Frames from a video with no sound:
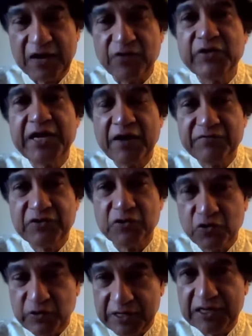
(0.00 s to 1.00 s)
and we have
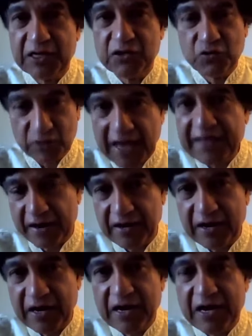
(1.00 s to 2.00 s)
to do it
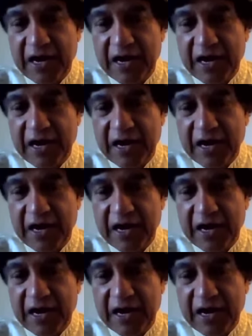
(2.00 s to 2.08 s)
together,